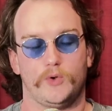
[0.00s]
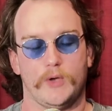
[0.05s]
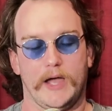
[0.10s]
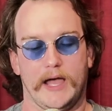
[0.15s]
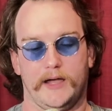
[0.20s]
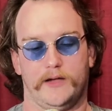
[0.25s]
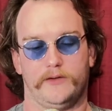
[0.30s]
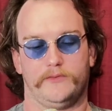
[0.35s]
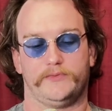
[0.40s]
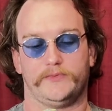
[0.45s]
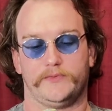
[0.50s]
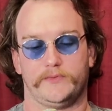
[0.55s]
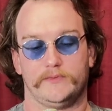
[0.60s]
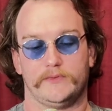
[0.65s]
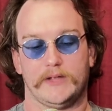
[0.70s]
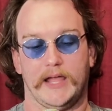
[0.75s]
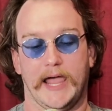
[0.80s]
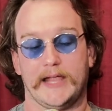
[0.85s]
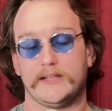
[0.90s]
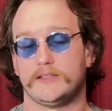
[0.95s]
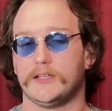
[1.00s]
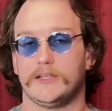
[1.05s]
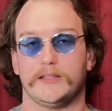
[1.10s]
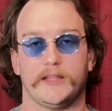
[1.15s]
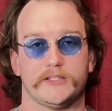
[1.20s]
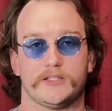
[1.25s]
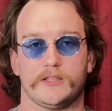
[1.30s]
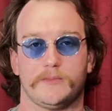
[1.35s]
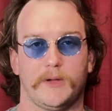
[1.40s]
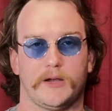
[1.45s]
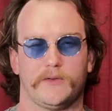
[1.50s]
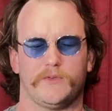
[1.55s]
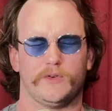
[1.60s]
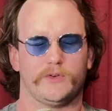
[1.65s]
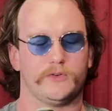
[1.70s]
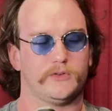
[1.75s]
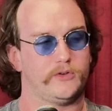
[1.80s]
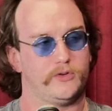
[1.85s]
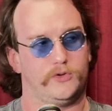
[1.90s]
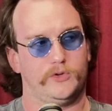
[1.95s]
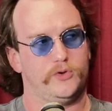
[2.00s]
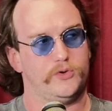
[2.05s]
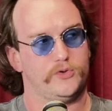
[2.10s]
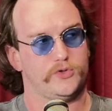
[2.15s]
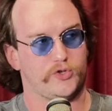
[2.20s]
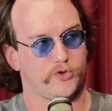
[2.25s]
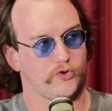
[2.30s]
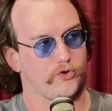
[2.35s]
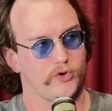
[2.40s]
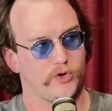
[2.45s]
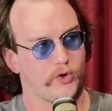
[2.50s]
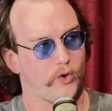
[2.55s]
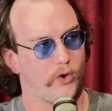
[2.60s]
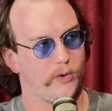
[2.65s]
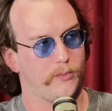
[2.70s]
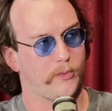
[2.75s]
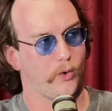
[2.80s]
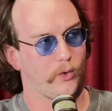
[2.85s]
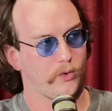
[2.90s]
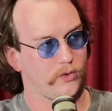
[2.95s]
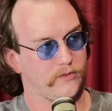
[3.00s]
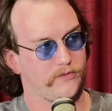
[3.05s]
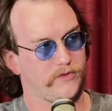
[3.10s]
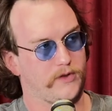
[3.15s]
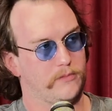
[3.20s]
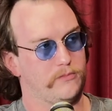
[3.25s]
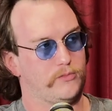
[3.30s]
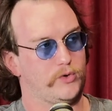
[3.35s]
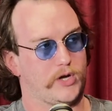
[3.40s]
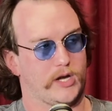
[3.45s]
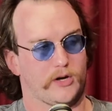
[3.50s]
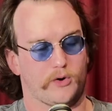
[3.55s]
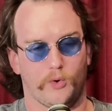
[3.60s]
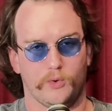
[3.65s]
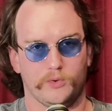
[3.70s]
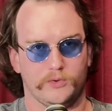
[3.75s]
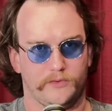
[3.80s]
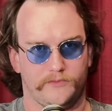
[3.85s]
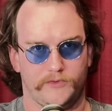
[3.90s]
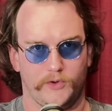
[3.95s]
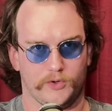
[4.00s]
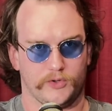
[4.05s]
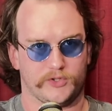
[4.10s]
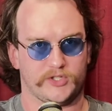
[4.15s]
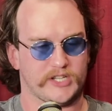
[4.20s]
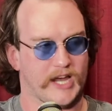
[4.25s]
you have 18 lands on the battlefield. You Zero Orb all of them. You get all of your